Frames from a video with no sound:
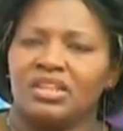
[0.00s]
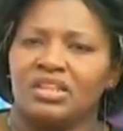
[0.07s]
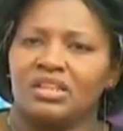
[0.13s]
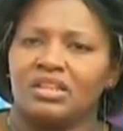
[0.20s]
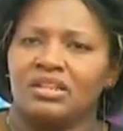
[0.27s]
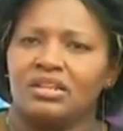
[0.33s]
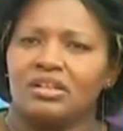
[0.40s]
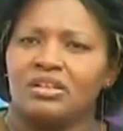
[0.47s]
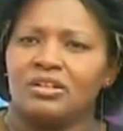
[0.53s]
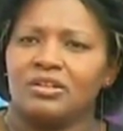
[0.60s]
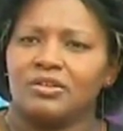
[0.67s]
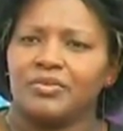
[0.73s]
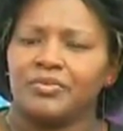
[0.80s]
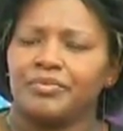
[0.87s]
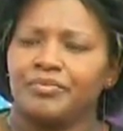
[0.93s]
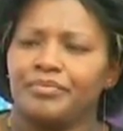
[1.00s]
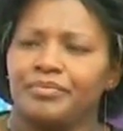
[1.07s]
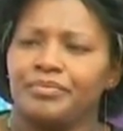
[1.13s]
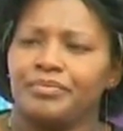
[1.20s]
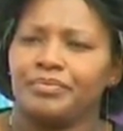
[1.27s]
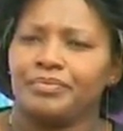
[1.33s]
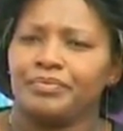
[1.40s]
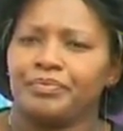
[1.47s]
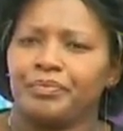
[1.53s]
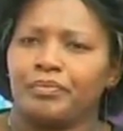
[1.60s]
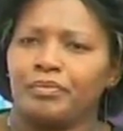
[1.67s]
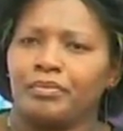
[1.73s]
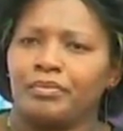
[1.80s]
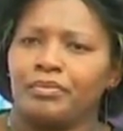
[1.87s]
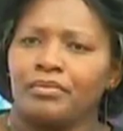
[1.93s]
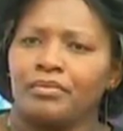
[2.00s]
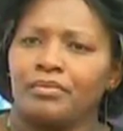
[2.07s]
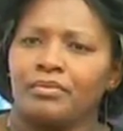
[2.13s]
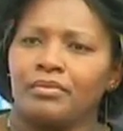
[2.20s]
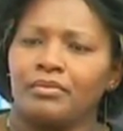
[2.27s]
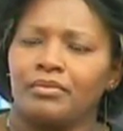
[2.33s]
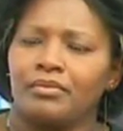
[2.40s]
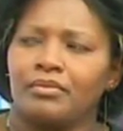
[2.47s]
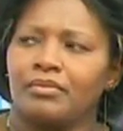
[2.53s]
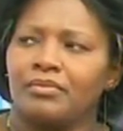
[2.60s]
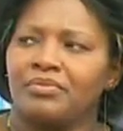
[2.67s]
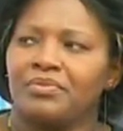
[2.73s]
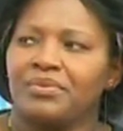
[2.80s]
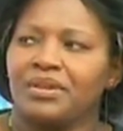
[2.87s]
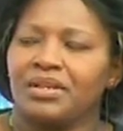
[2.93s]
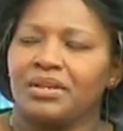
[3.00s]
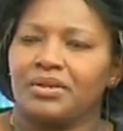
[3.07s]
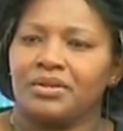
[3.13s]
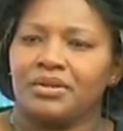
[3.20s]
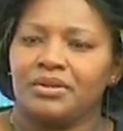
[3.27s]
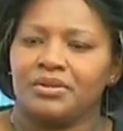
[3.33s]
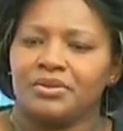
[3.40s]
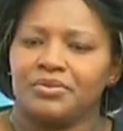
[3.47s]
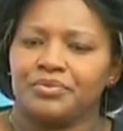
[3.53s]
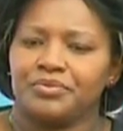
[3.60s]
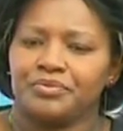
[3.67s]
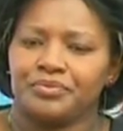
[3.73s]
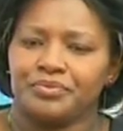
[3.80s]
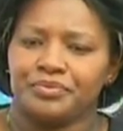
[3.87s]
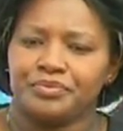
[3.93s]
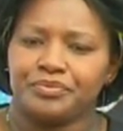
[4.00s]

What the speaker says: This person isn't speaking.